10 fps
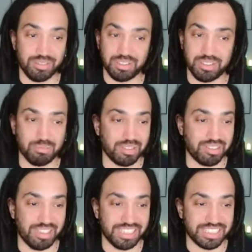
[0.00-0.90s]
not be
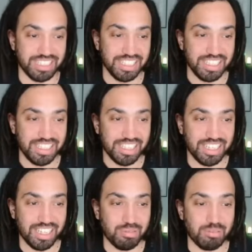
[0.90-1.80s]
correct.
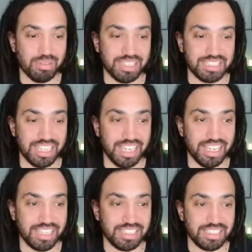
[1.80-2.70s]
One minus
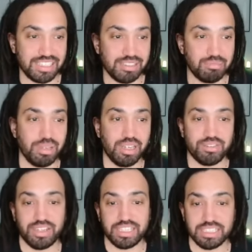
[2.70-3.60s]
A.
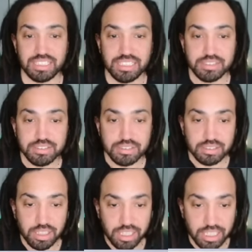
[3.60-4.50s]
Perfect.
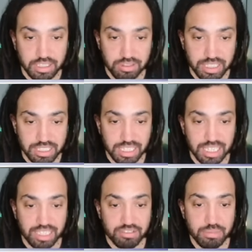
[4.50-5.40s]
Okay, great. So
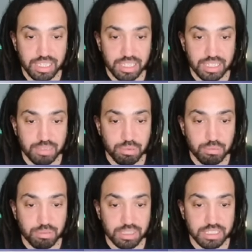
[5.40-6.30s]
that gives me the
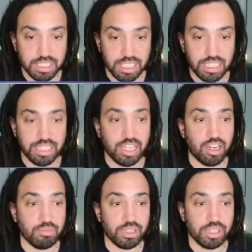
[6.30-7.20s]
probability that
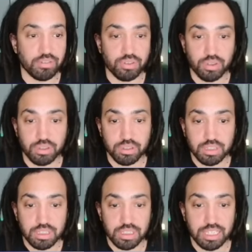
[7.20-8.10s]
I'm looking for.
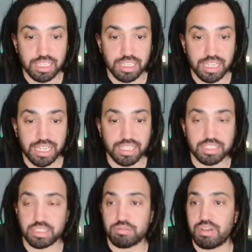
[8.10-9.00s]
And that
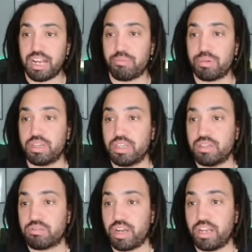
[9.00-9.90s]
is a wrap.
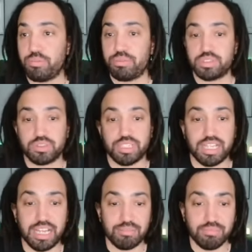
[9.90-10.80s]
Right, hope you enjoyed
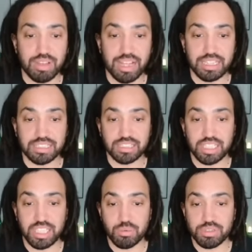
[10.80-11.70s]
that, and
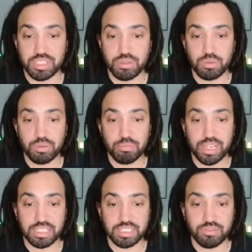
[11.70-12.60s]
wishing you all the
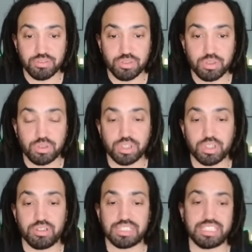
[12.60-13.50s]
best for
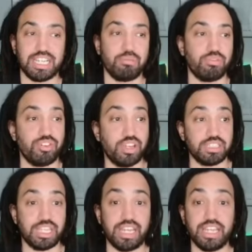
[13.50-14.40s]
your exam on
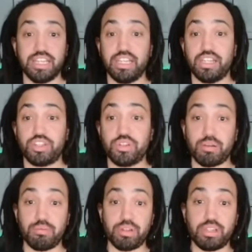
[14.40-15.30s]
Thursday. Do
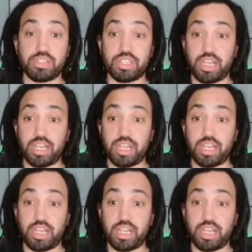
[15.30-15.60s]
come and